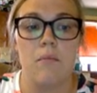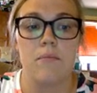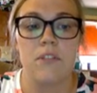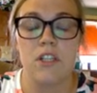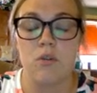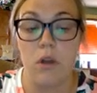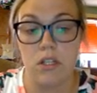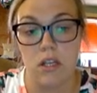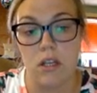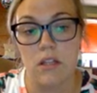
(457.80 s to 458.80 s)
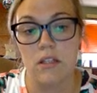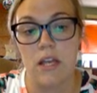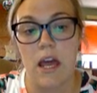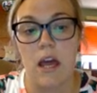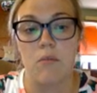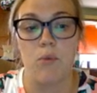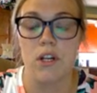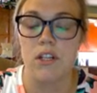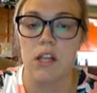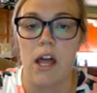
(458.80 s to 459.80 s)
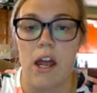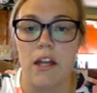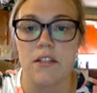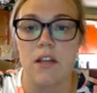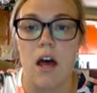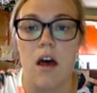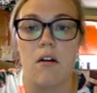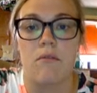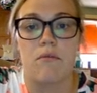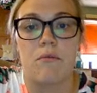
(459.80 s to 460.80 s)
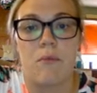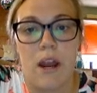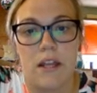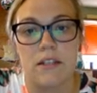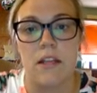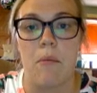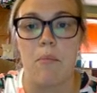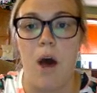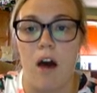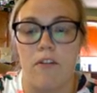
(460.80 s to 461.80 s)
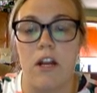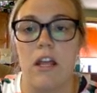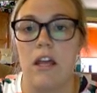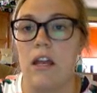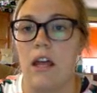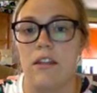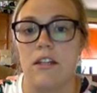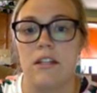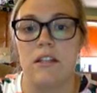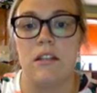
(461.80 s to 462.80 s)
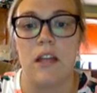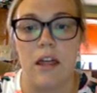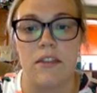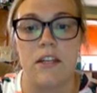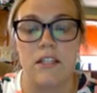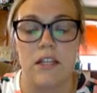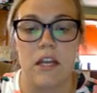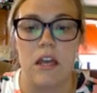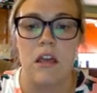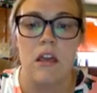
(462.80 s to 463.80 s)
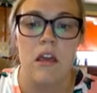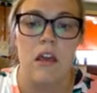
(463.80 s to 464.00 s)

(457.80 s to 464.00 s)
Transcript: situations, and bridge the lines of race and poverty and ethnicity.